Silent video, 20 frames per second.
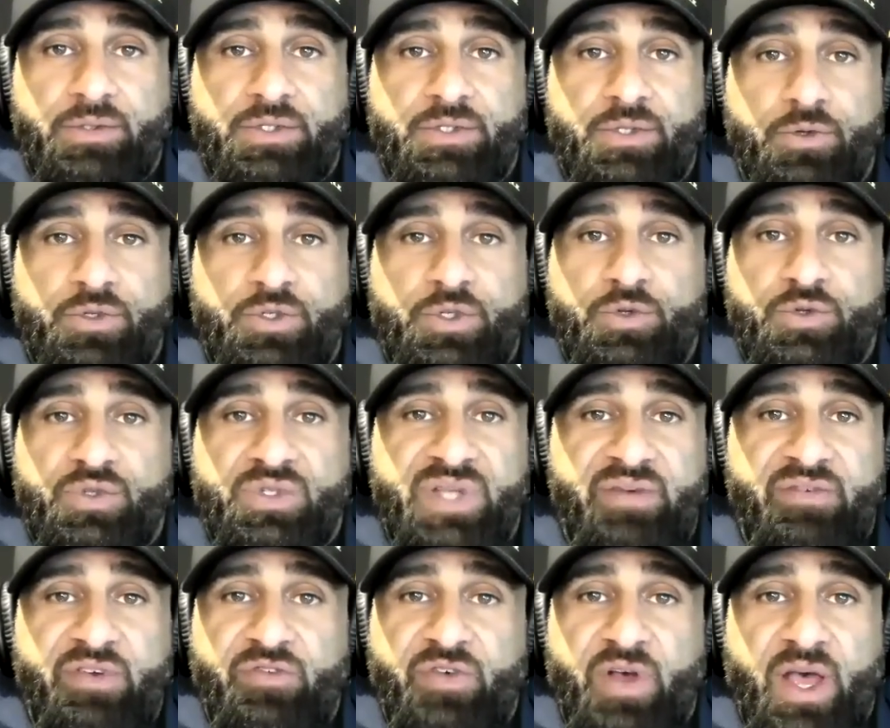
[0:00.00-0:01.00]
So
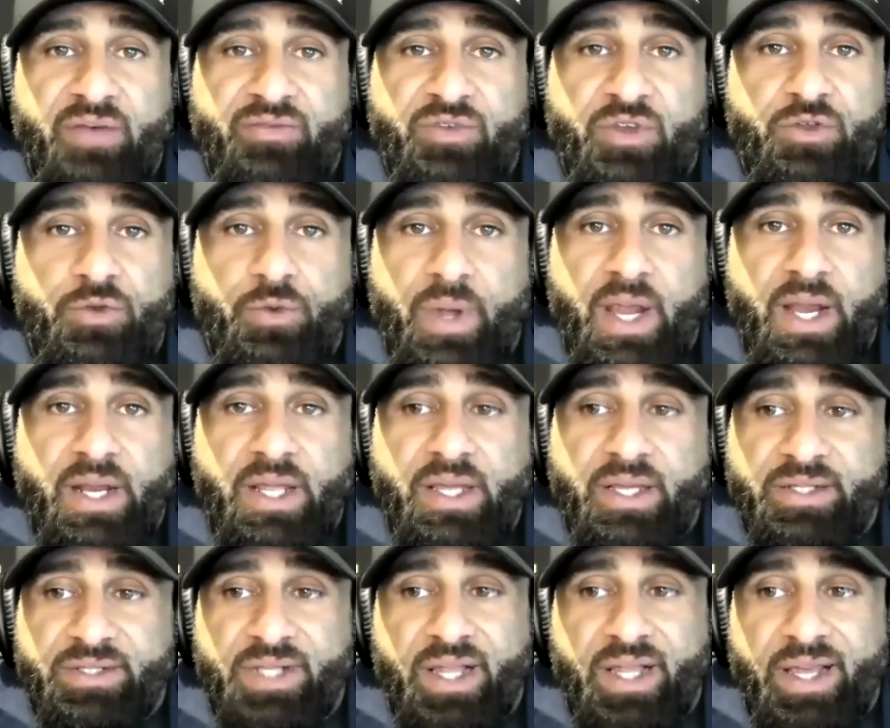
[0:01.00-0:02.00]
275 to 280
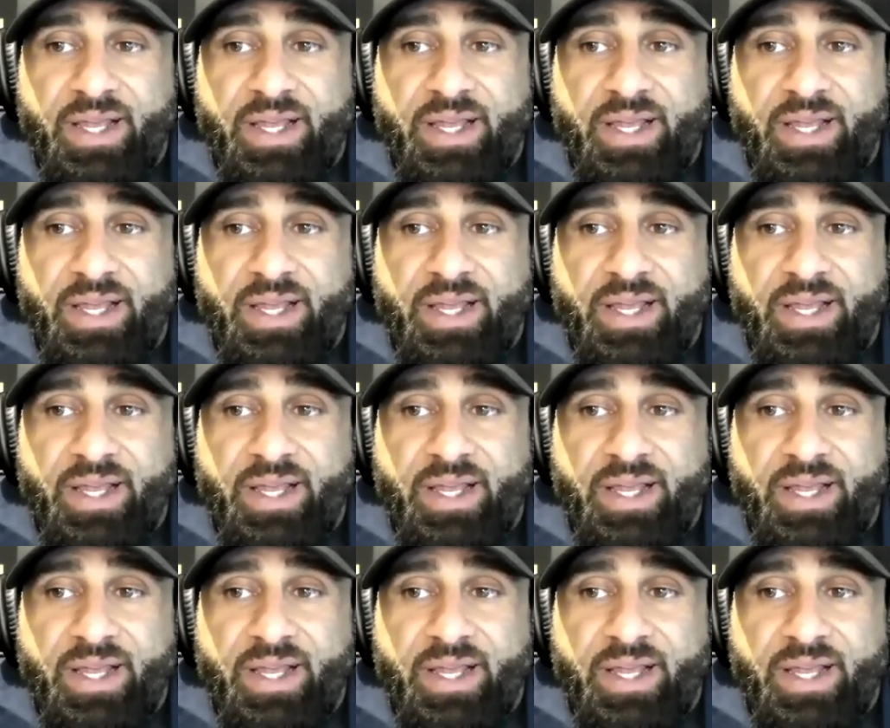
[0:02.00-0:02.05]
is